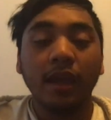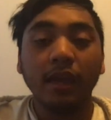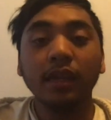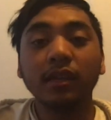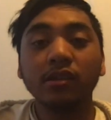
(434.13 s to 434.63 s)

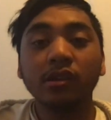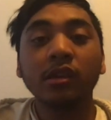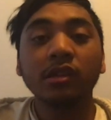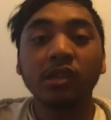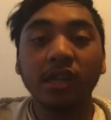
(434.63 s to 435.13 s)
It is
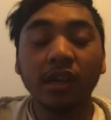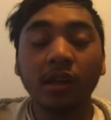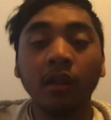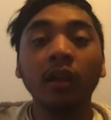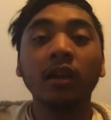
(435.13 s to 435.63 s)

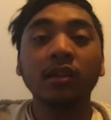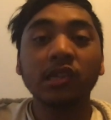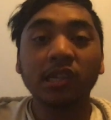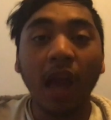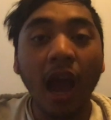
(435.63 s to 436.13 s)
still
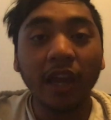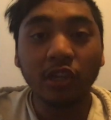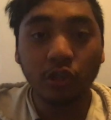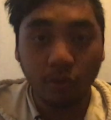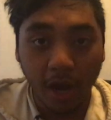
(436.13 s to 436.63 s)
Sky
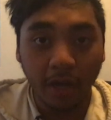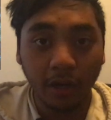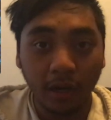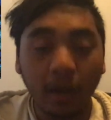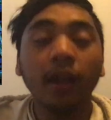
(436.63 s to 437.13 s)

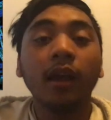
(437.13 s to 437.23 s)
Striker,